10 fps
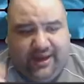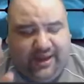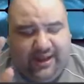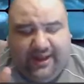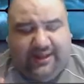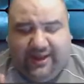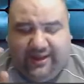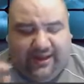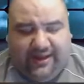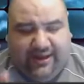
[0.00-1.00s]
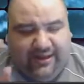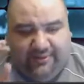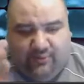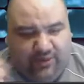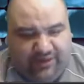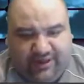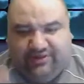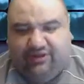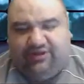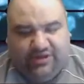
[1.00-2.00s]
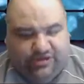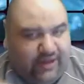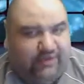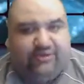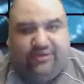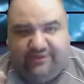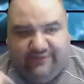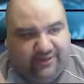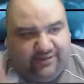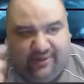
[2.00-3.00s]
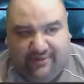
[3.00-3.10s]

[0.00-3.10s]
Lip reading: and I like, again, once I start seeing trailers and stuff like this,